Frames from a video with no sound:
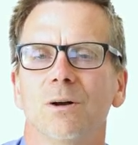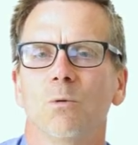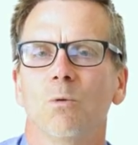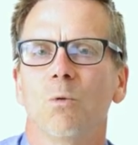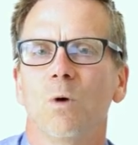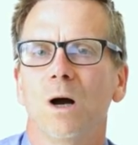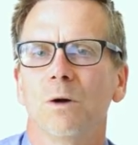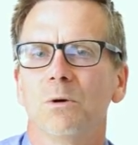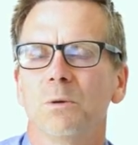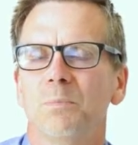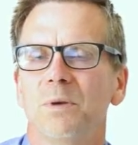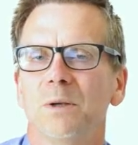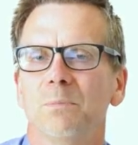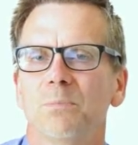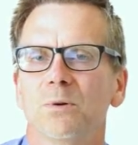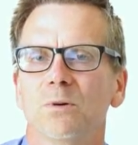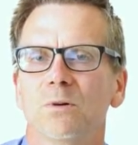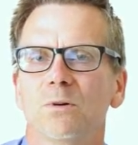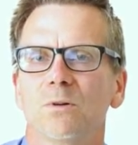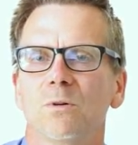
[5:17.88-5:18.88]
Why would
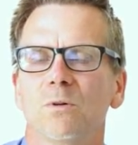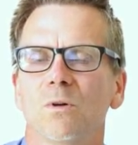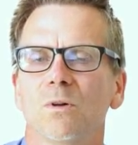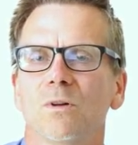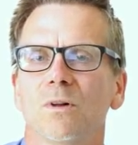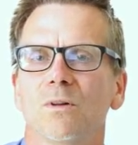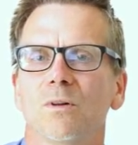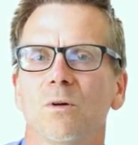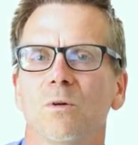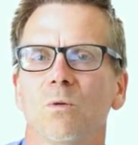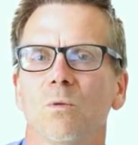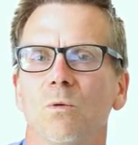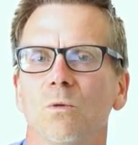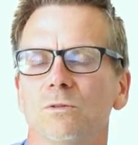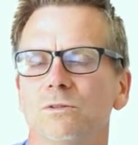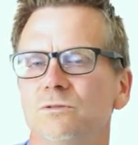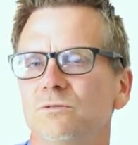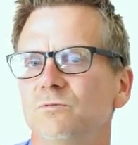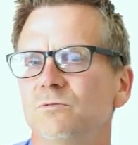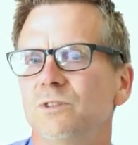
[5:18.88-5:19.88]
people
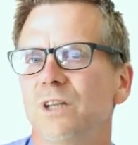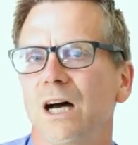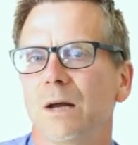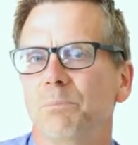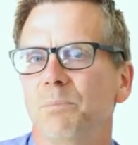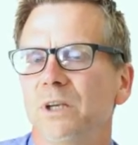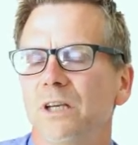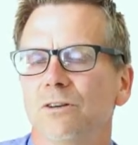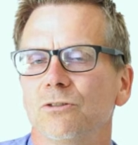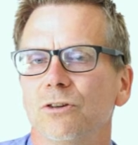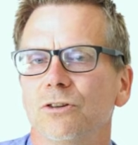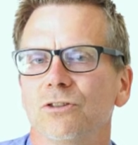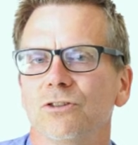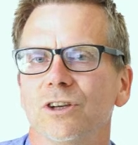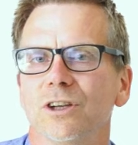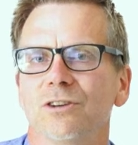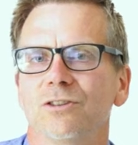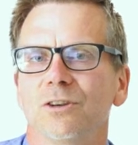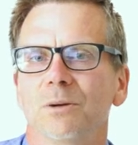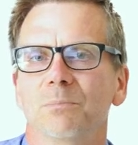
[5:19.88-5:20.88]
not be
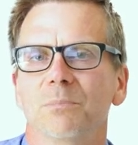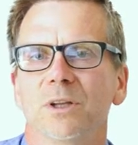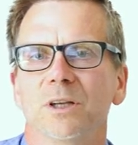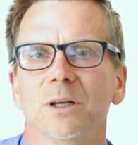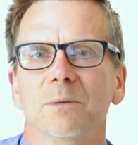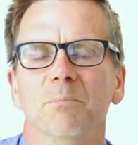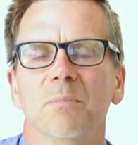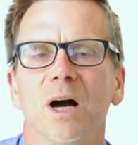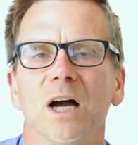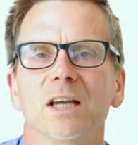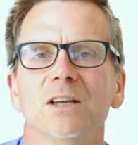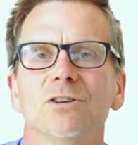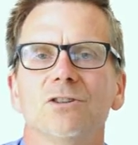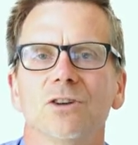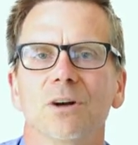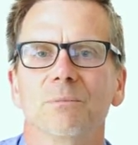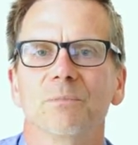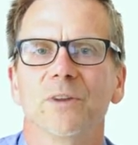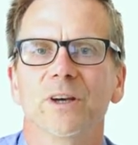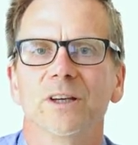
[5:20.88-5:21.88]
interested simply in buying
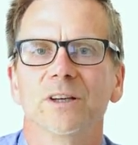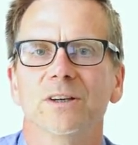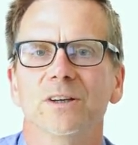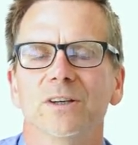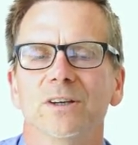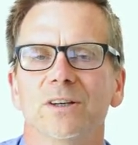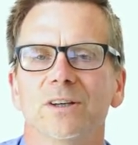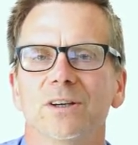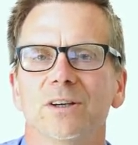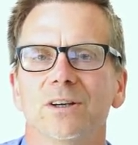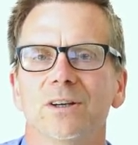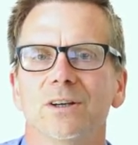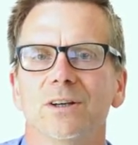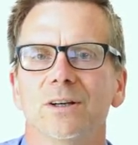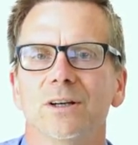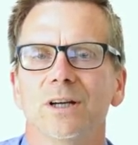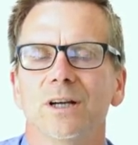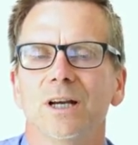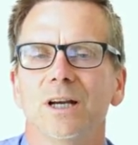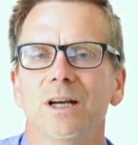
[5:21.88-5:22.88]
something?
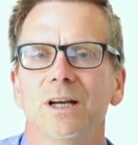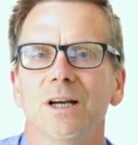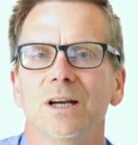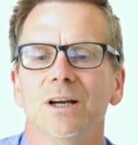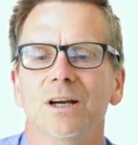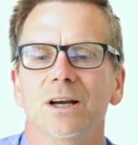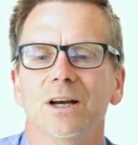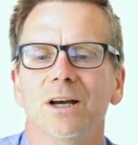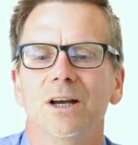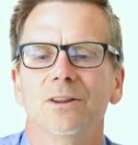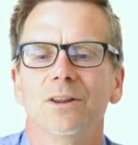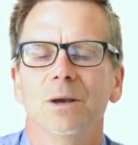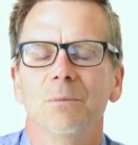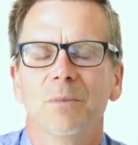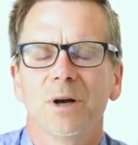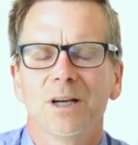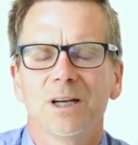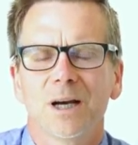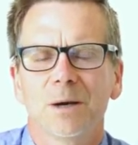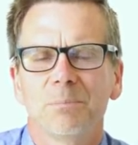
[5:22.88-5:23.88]
They
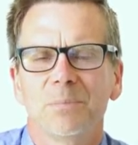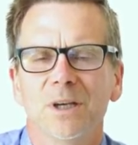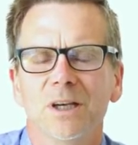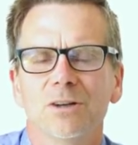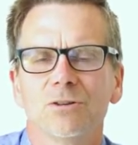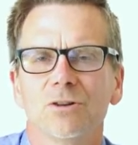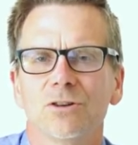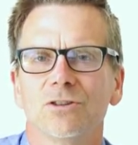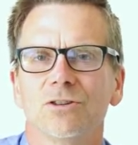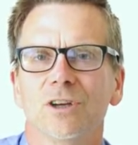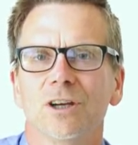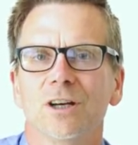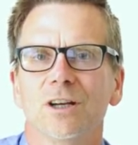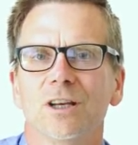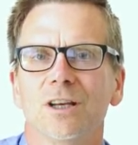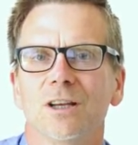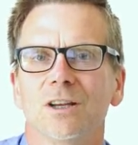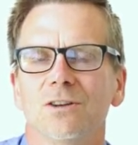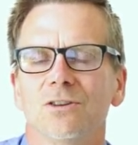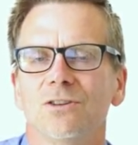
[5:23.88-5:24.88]
might not be interested
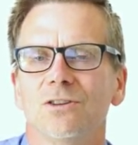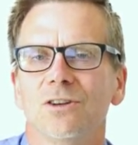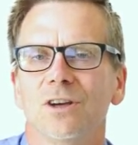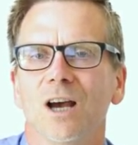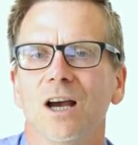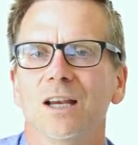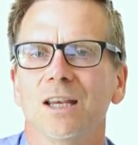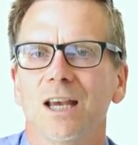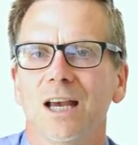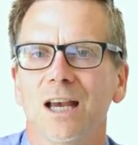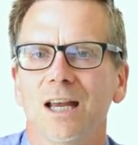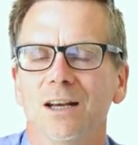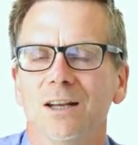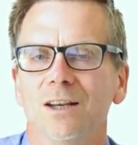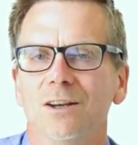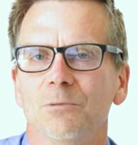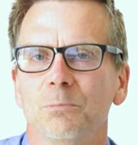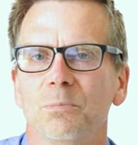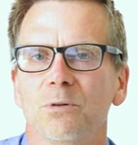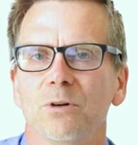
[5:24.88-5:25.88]
is, again,
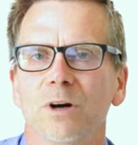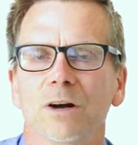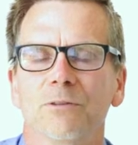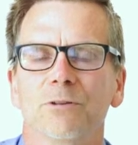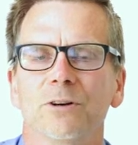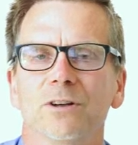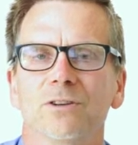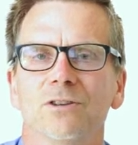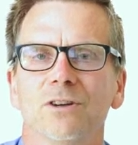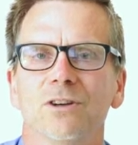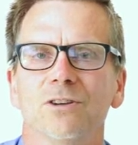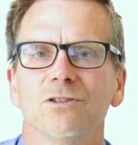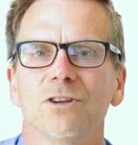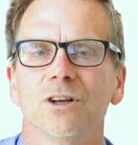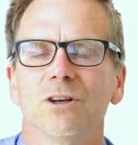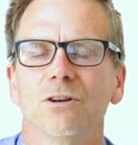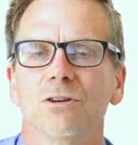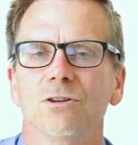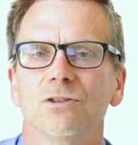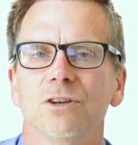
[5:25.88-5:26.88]
if preferences, it
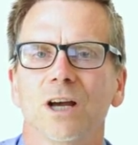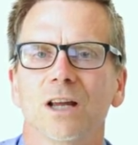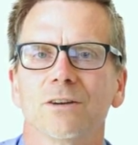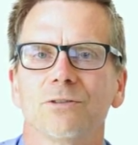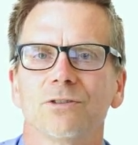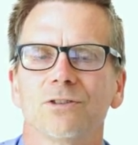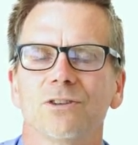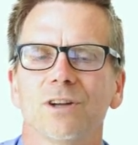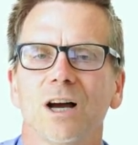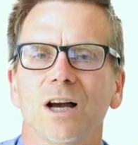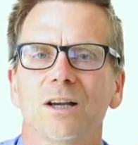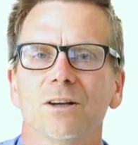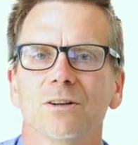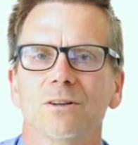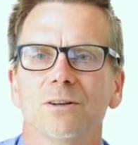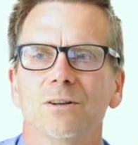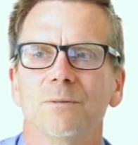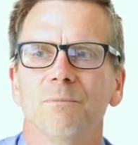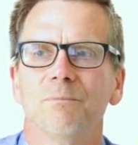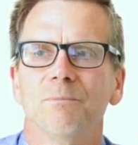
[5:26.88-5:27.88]
goes out of
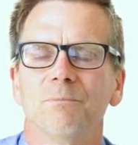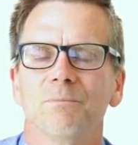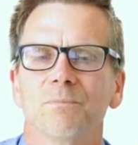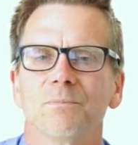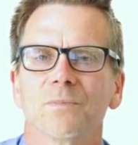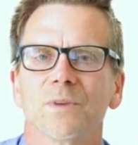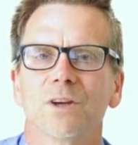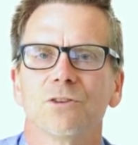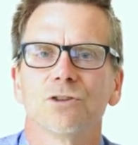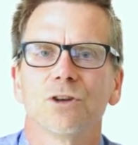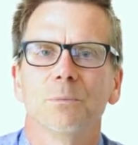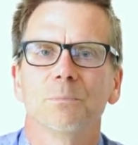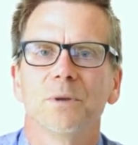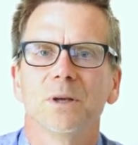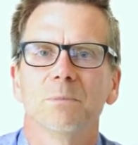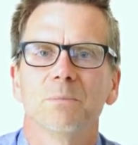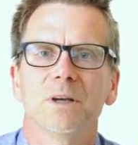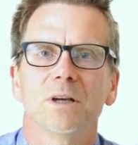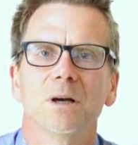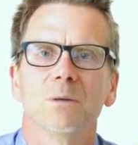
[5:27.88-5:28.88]
style.
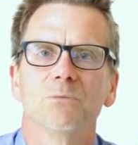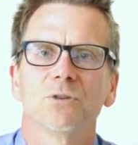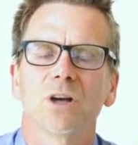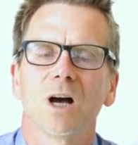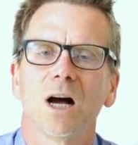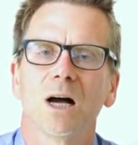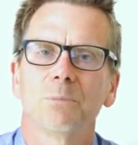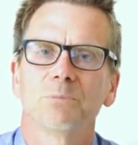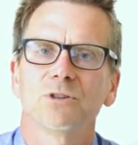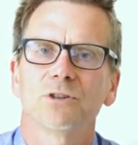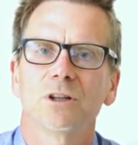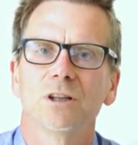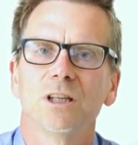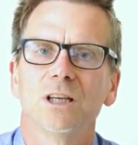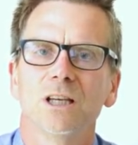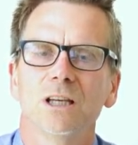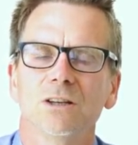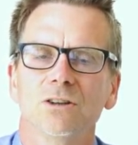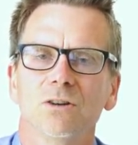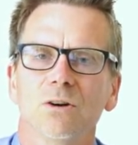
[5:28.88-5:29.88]
Something becomes
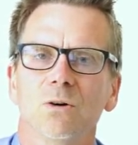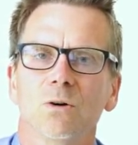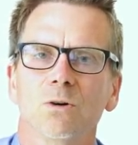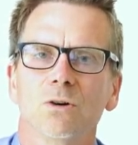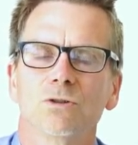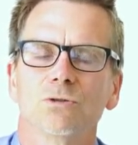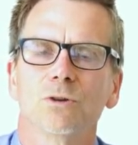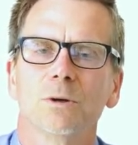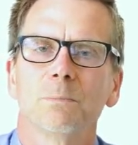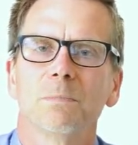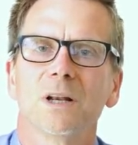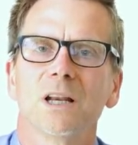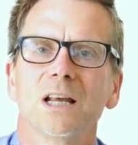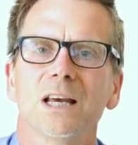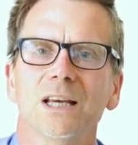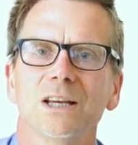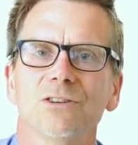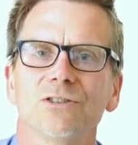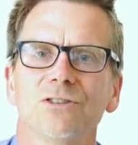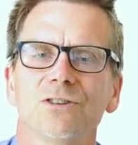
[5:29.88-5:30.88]
obsolete or is
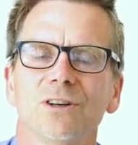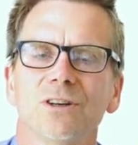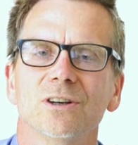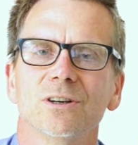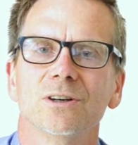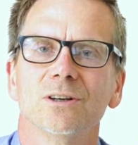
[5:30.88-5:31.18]
replaced.